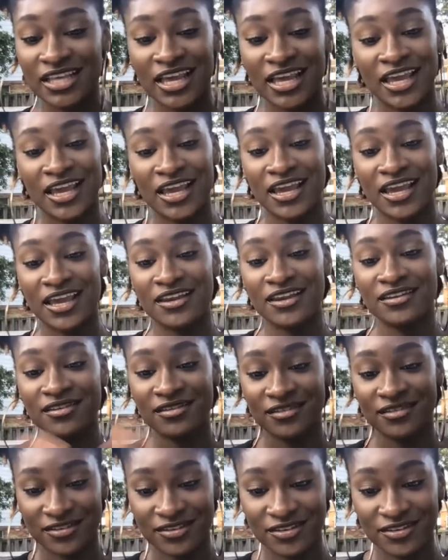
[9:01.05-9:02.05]
And,
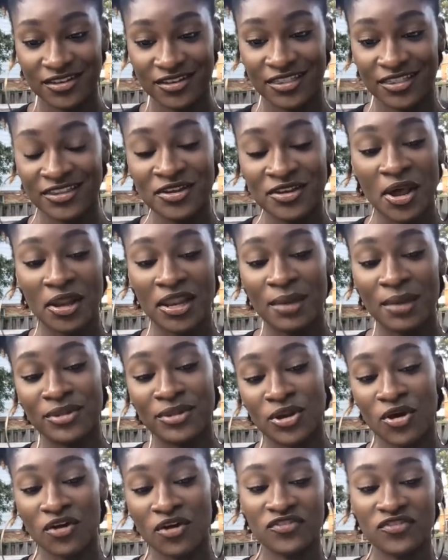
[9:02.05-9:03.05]
let me
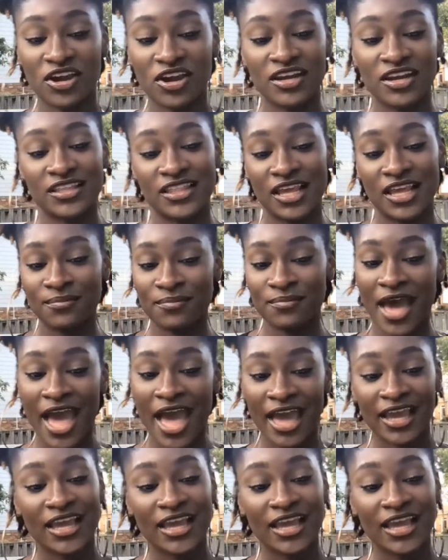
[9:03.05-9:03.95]
know if you hear anything back.